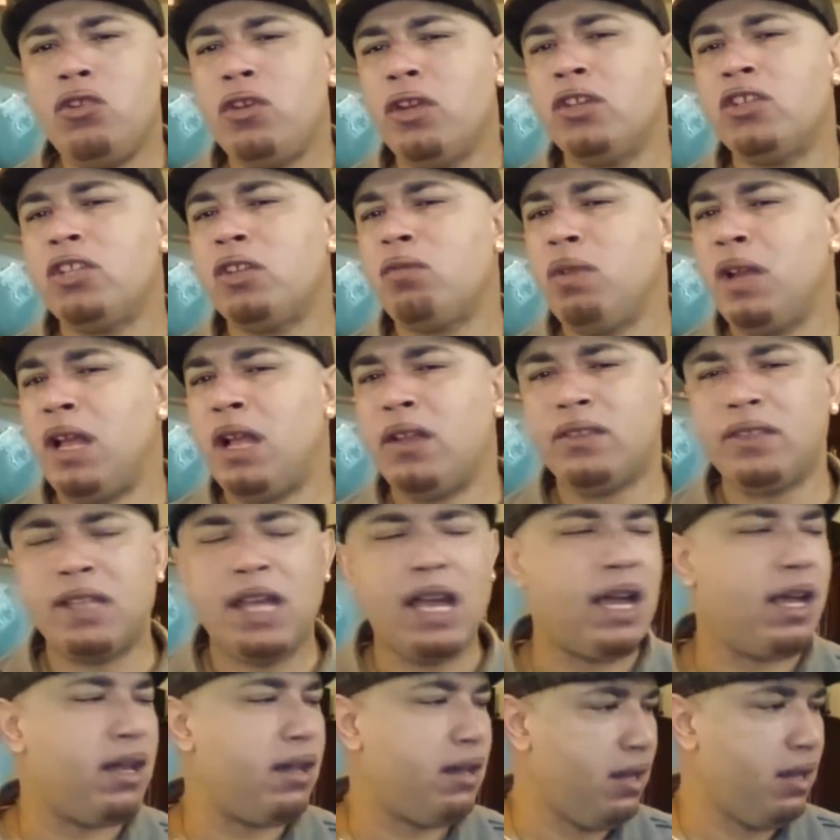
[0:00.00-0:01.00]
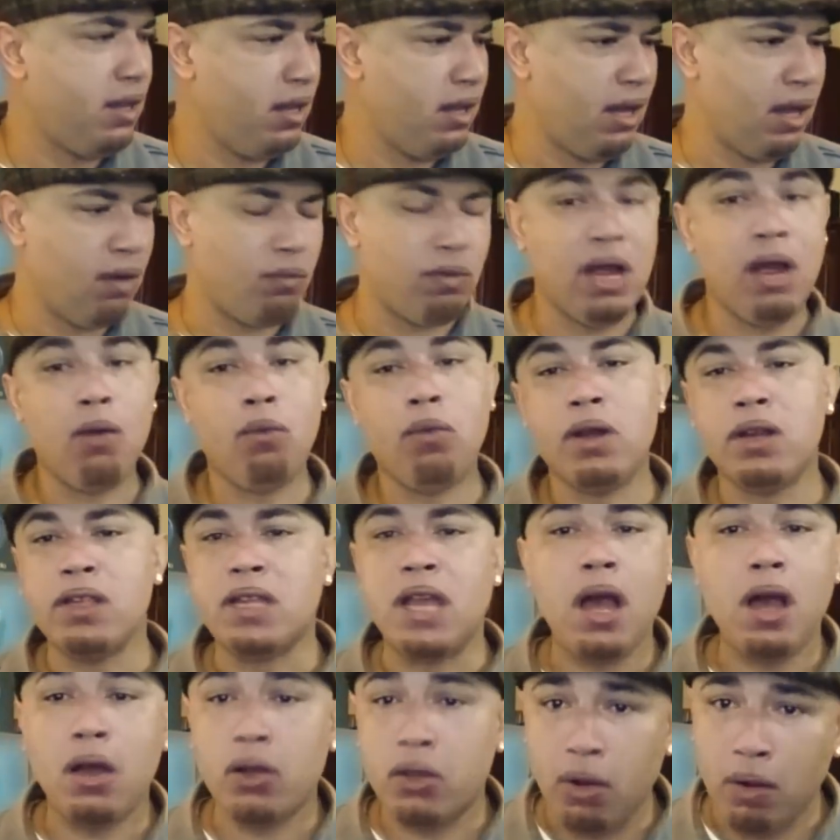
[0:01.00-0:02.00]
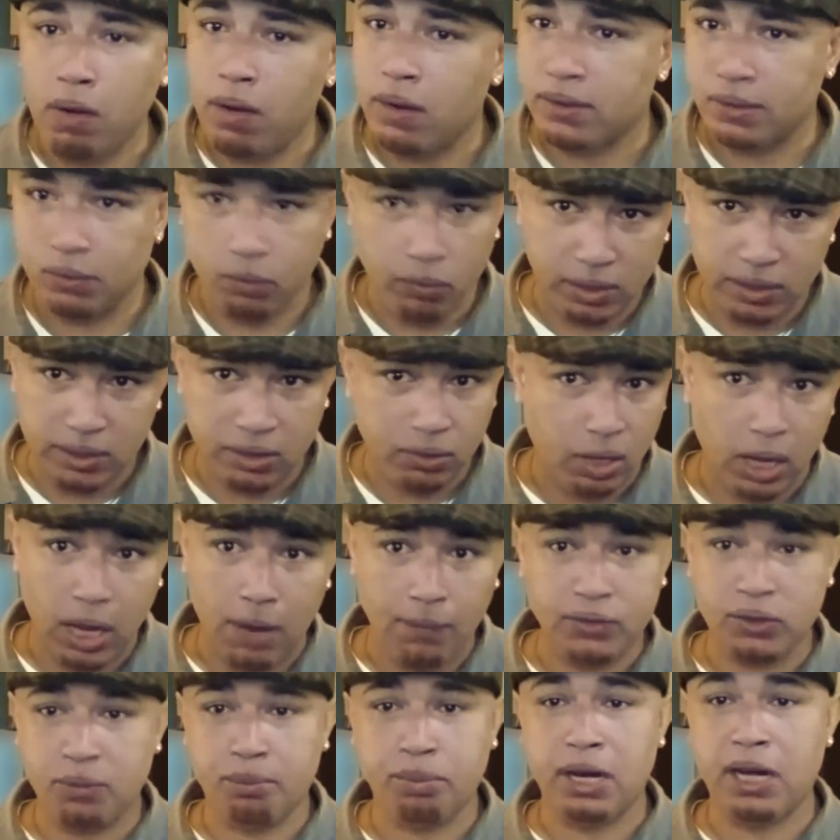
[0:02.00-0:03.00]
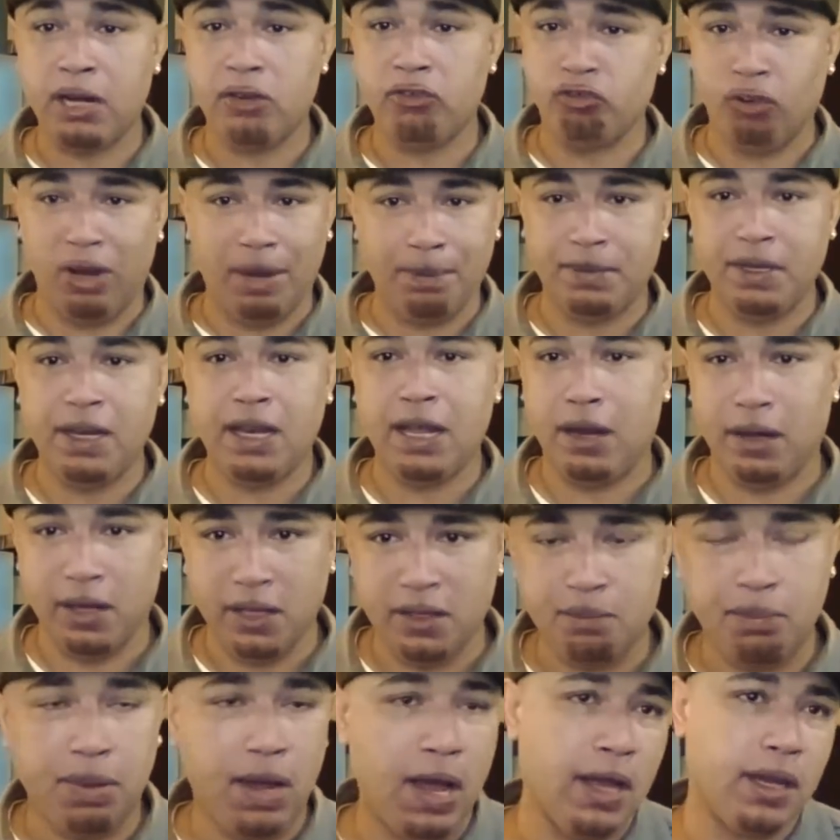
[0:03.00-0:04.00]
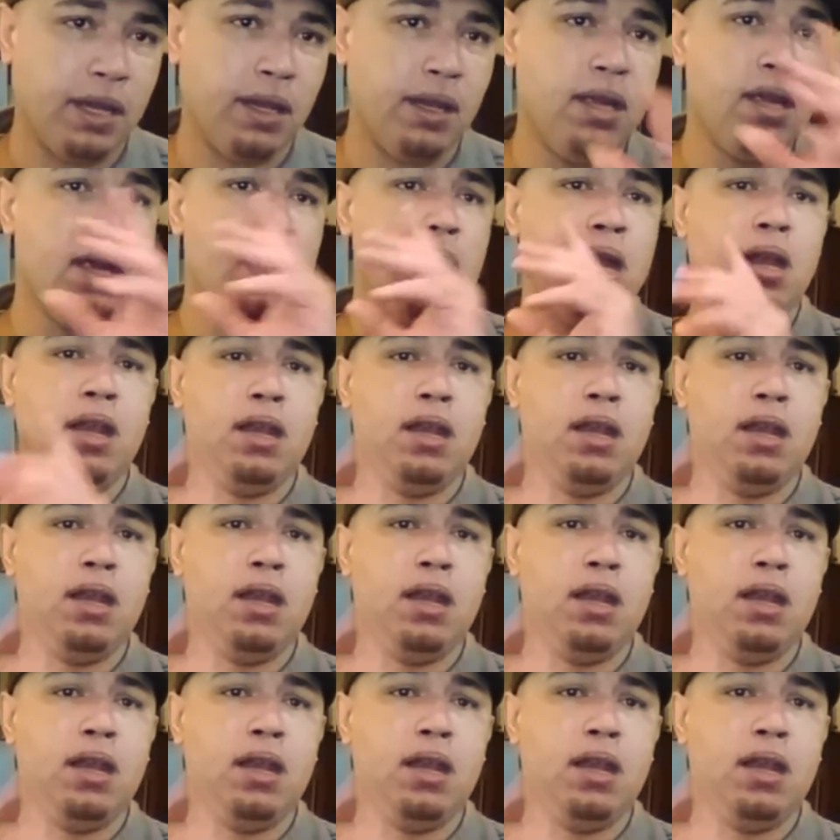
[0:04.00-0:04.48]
You could have just went outside around one of y'all cars, and one of your officers probably dropped that out of his pocket.